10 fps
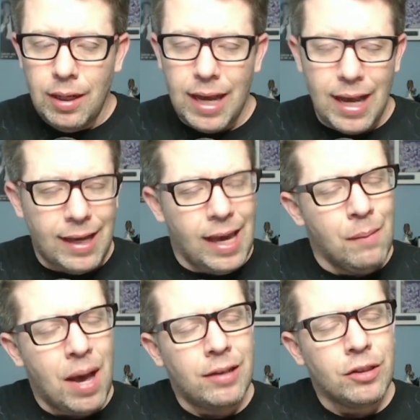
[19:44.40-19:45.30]
that guy came
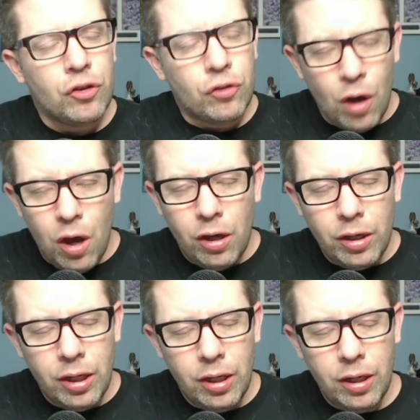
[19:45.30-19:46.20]
on
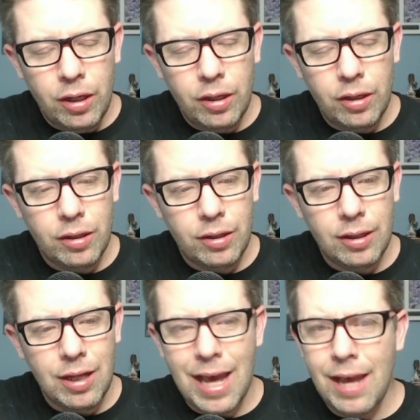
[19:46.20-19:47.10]
strong,
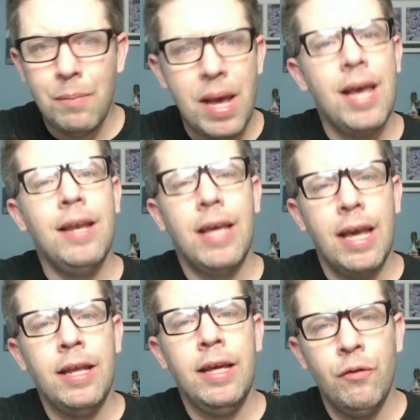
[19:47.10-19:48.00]
and man,
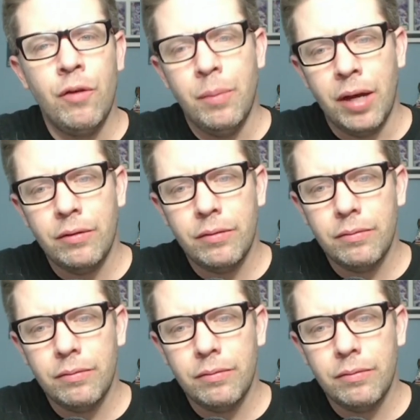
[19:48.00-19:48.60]
can he rebound.